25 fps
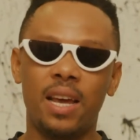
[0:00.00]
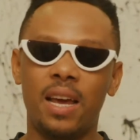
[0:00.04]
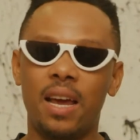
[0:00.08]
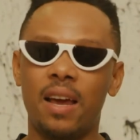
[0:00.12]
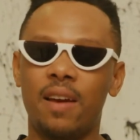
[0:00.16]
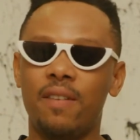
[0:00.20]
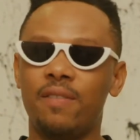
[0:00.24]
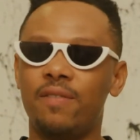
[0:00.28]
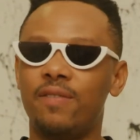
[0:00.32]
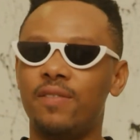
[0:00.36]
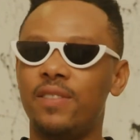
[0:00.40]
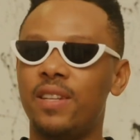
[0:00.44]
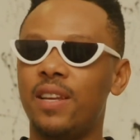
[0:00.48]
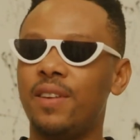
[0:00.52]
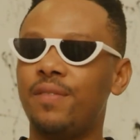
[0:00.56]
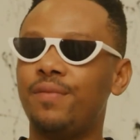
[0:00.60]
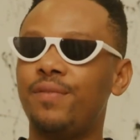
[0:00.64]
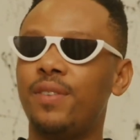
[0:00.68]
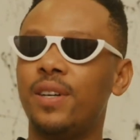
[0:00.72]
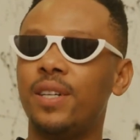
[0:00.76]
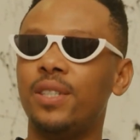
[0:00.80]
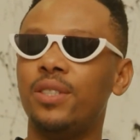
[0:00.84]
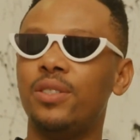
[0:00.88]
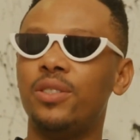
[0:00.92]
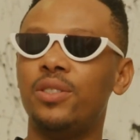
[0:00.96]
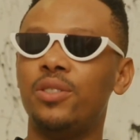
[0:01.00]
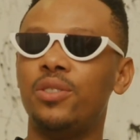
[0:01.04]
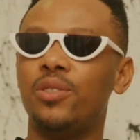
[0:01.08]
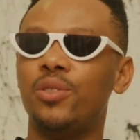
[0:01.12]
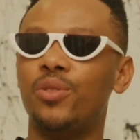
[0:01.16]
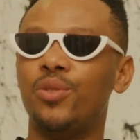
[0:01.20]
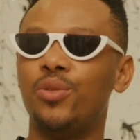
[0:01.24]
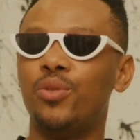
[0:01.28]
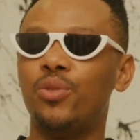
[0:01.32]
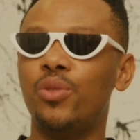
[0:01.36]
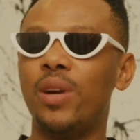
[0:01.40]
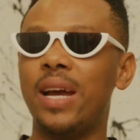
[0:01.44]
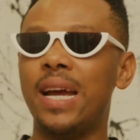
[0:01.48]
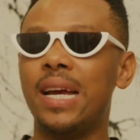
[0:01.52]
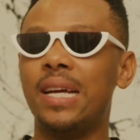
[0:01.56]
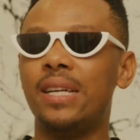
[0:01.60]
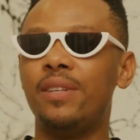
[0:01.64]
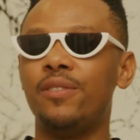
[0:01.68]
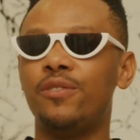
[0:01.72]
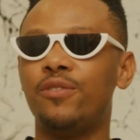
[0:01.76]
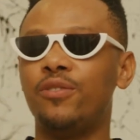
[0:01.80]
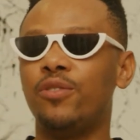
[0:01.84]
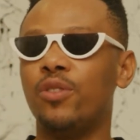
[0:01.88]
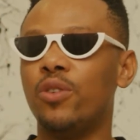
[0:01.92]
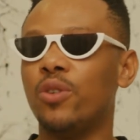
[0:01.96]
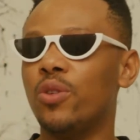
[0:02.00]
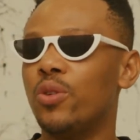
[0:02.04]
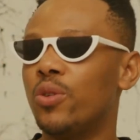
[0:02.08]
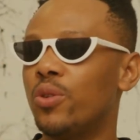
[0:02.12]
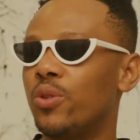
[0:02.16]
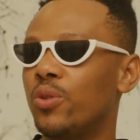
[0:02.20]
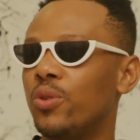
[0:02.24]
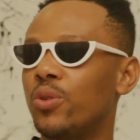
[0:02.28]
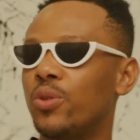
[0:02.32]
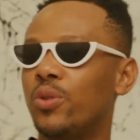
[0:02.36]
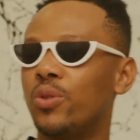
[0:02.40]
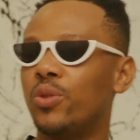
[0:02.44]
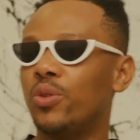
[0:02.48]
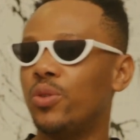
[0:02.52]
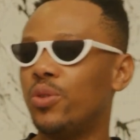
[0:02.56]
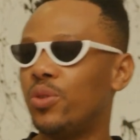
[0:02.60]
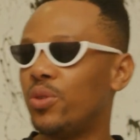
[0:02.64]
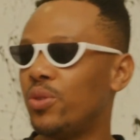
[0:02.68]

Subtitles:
I've never used red for,